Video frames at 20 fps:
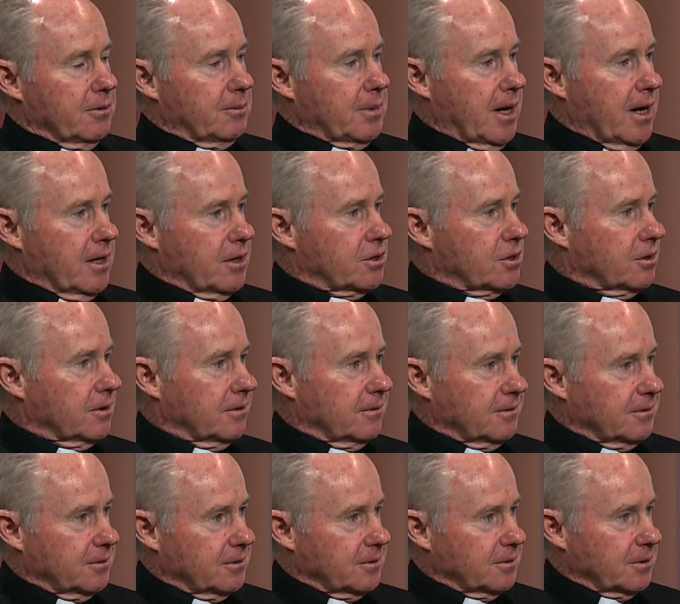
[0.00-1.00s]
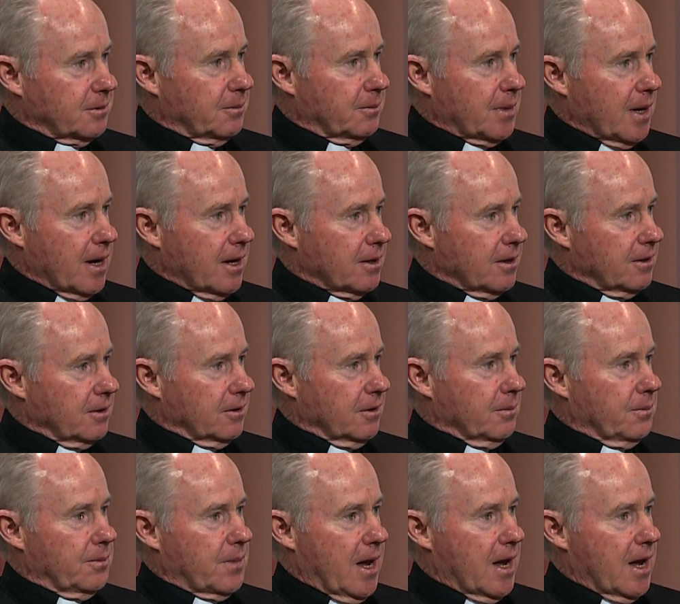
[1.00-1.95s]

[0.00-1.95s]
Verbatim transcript: of passion pa- right, you know, right.